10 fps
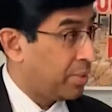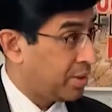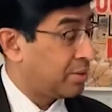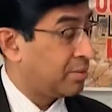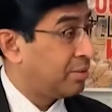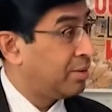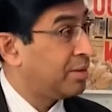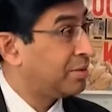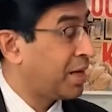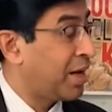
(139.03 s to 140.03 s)
But
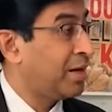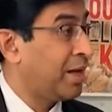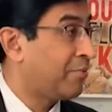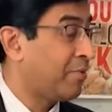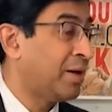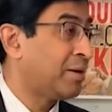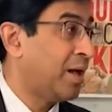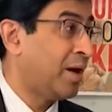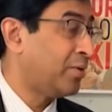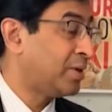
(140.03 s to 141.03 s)
in Thailand right
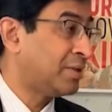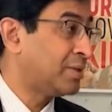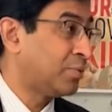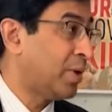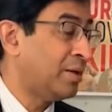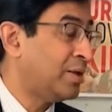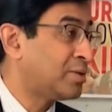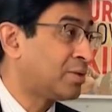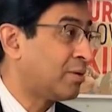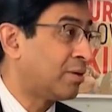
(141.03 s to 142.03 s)
now, it is very
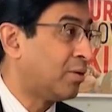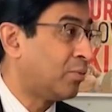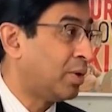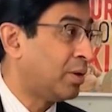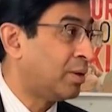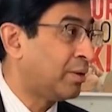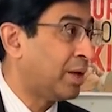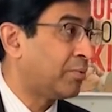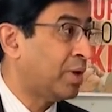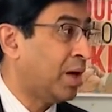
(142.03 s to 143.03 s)
historical world
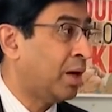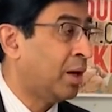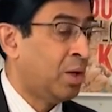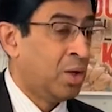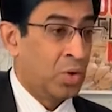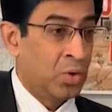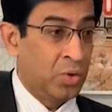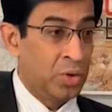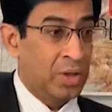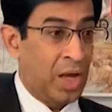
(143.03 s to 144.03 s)
that we are
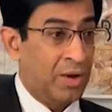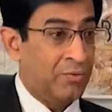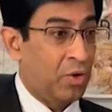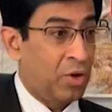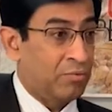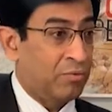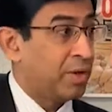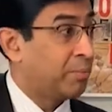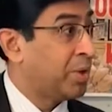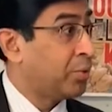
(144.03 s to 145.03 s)
going to have
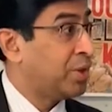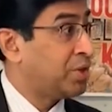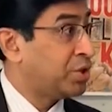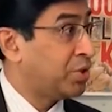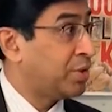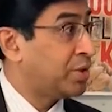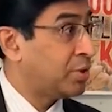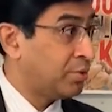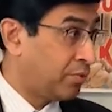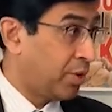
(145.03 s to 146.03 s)
conflict between
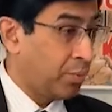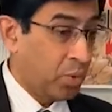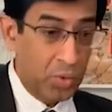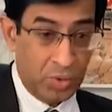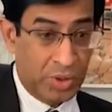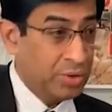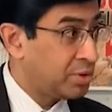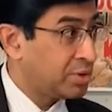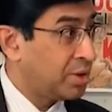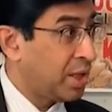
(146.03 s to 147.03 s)
generation, from old
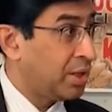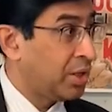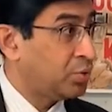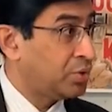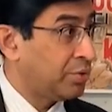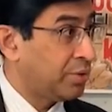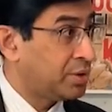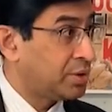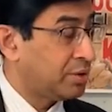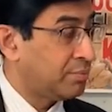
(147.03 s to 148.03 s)
generation and new
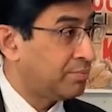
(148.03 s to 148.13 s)
generation.